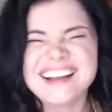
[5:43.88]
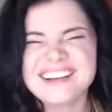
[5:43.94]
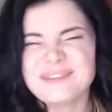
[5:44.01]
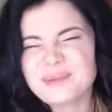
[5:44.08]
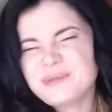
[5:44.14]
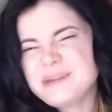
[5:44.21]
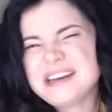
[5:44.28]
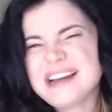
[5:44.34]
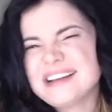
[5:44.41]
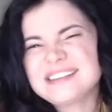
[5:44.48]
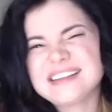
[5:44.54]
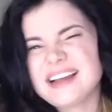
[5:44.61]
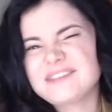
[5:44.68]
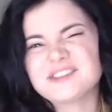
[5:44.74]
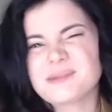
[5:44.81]
would be nice
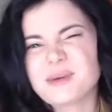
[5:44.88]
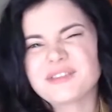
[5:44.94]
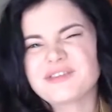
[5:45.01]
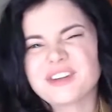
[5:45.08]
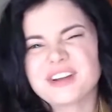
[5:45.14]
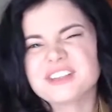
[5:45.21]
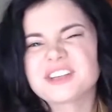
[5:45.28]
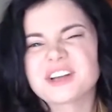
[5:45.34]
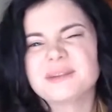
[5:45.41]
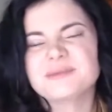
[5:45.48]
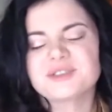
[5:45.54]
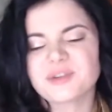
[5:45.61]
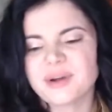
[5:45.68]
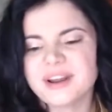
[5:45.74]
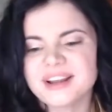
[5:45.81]
to have some of your friends come
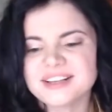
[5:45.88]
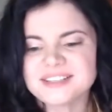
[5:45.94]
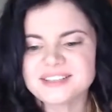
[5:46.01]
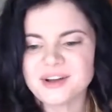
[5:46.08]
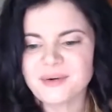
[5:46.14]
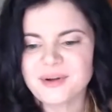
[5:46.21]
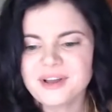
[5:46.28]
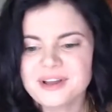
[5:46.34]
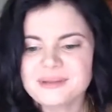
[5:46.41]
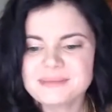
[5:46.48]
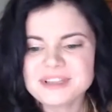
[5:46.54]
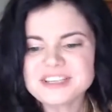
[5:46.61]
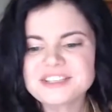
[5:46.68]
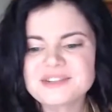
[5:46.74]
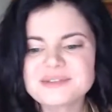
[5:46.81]
join us. So
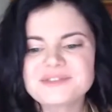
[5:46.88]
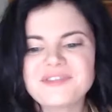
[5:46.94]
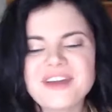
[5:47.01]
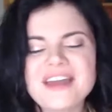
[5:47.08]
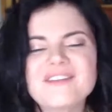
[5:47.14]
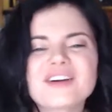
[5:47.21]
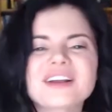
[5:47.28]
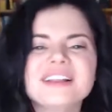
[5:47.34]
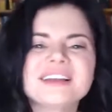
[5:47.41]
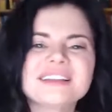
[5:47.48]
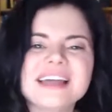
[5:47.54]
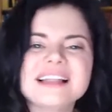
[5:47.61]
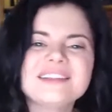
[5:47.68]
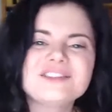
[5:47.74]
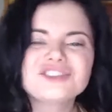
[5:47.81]
please do us a favor, click
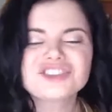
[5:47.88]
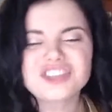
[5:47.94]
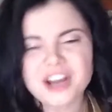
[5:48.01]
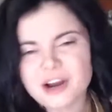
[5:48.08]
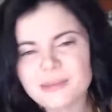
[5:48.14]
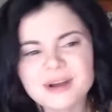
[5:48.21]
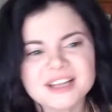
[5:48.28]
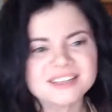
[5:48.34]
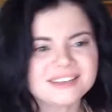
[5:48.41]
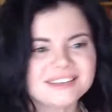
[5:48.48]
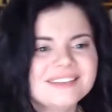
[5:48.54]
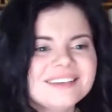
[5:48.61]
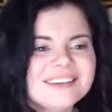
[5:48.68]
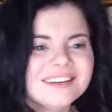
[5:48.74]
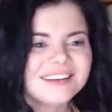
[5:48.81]
that little share
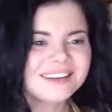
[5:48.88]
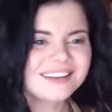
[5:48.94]
button.